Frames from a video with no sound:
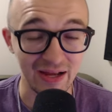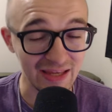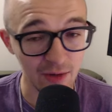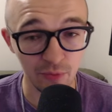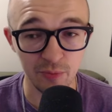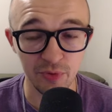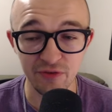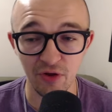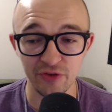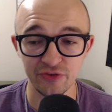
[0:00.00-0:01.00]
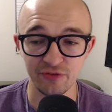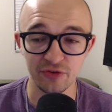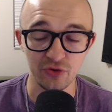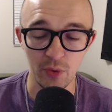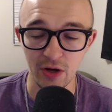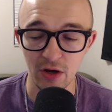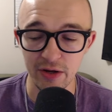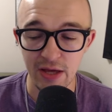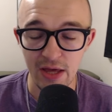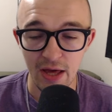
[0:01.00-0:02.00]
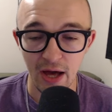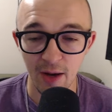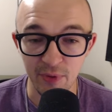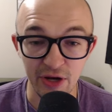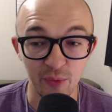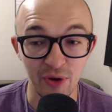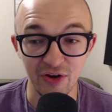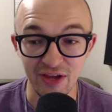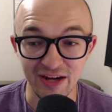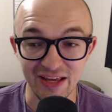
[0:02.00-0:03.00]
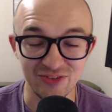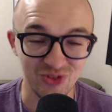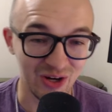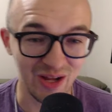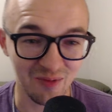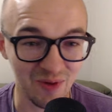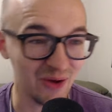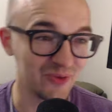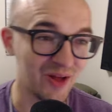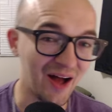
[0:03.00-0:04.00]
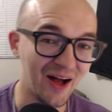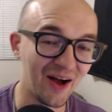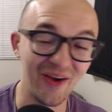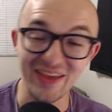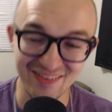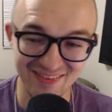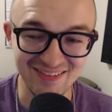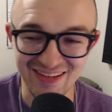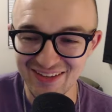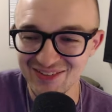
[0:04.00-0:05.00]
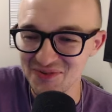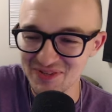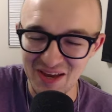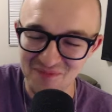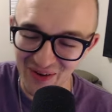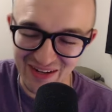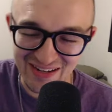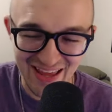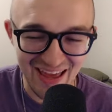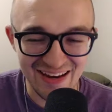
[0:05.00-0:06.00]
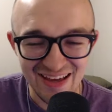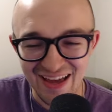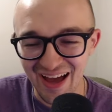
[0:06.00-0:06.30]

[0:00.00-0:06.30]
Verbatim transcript: I can't really believe all the stuff that's going on. Um, but here we are yet again talking about uh, is the CS2 skin market dead?